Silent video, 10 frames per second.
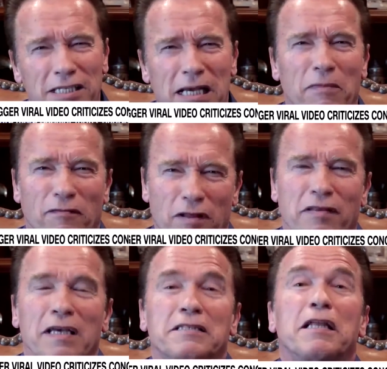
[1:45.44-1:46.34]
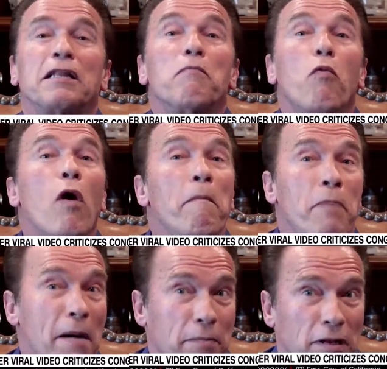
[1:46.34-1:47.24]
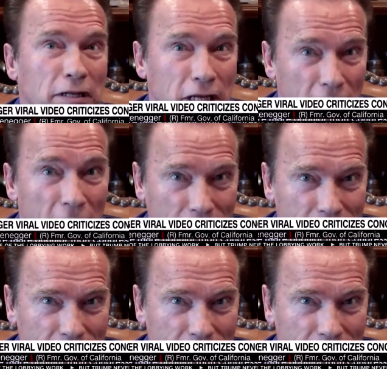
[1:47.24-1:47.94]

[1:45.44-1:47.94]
Here are some of the things that are more popular than